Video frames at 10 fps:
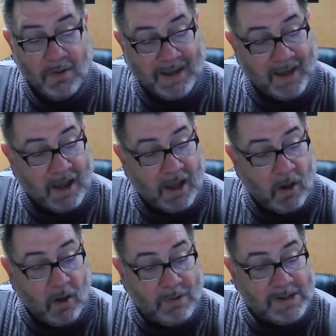We cannot
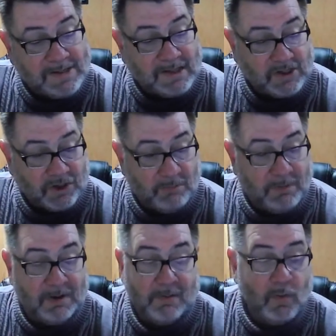always
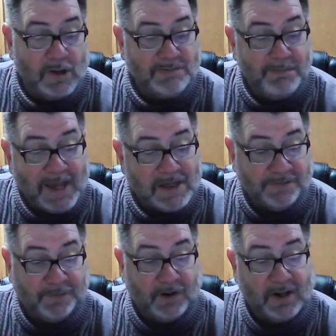determine what's best
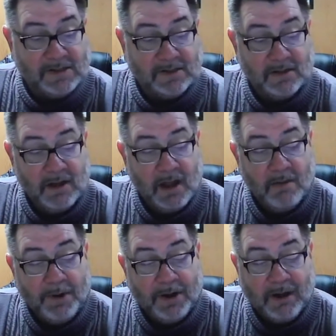for us,
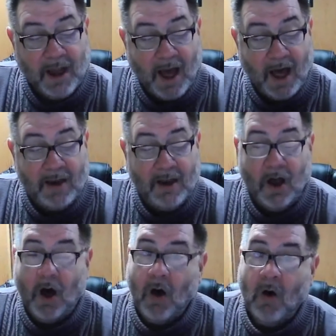but God
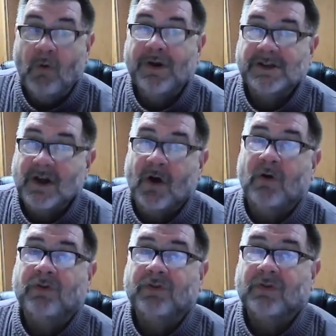always
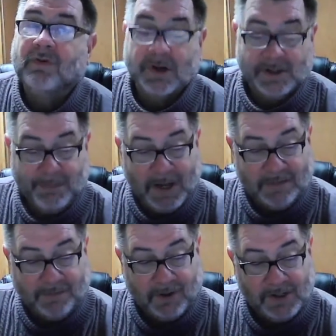knows what's
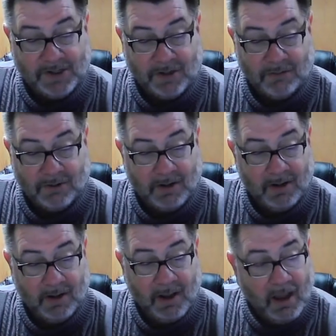best for his children.